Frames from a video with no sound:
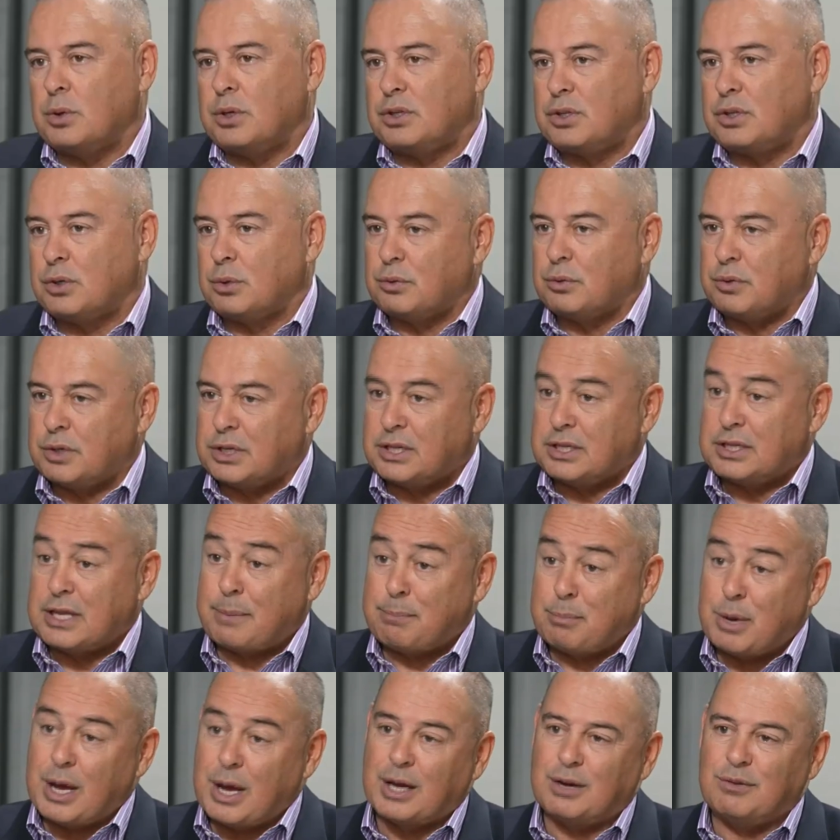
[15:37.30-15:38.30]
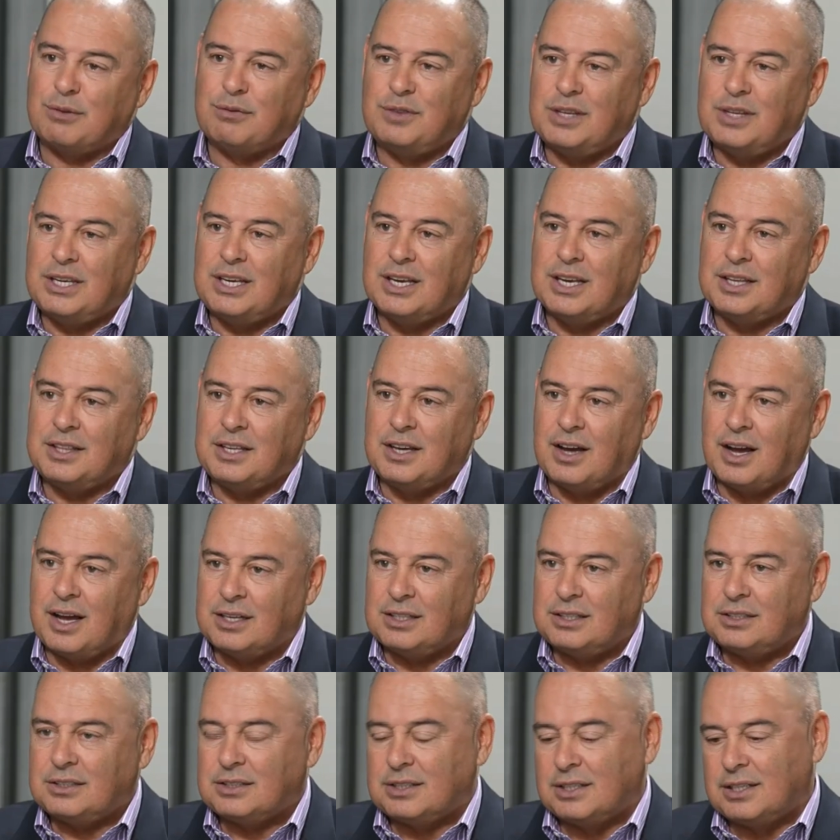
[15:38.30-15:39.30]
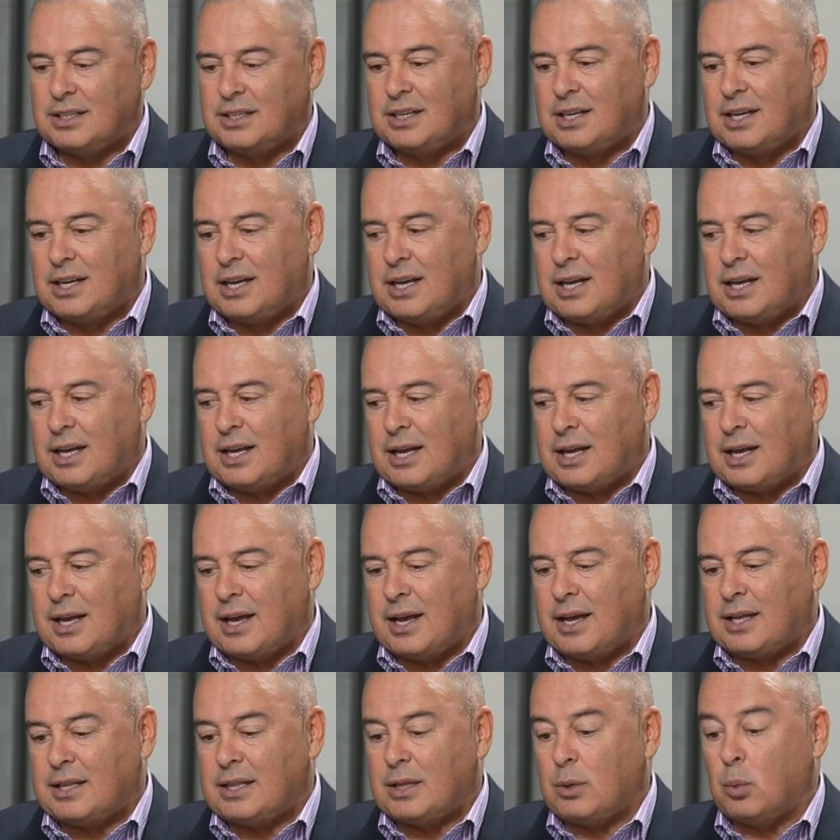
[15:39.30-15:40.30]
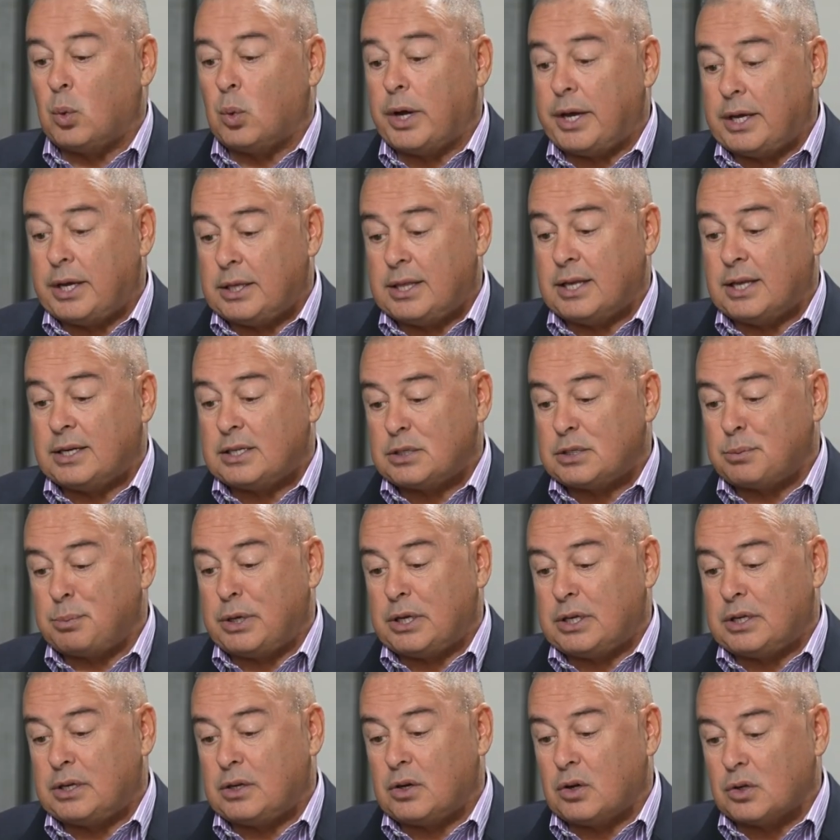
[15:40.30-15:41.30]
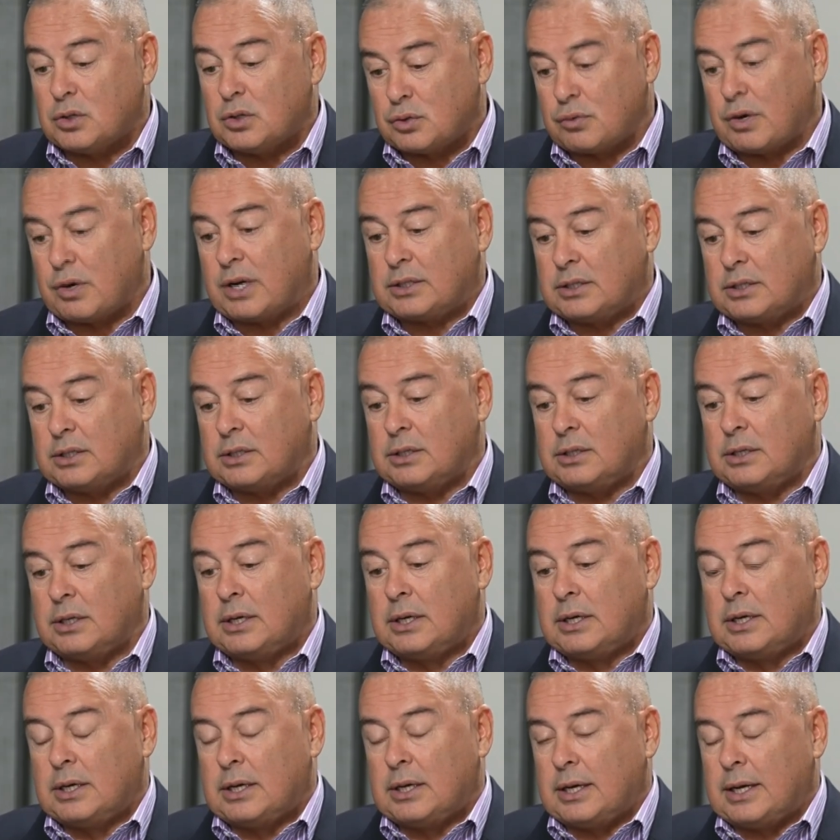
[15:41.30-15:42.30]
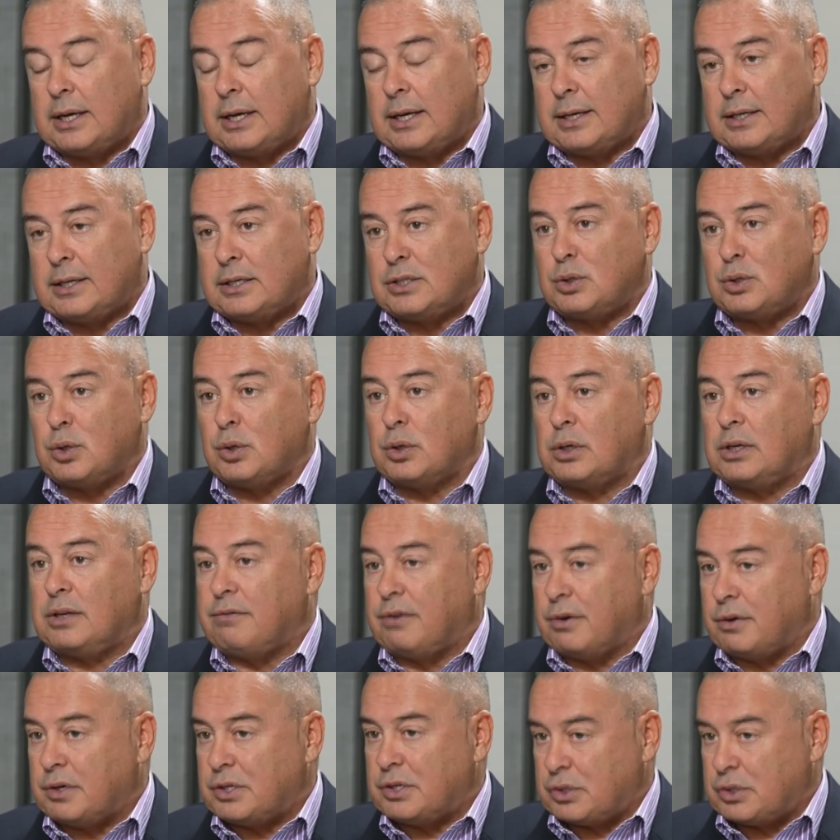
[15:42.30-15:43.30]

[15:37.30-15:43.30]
the children in that part of the island. And the way that it's been constructed is certainly very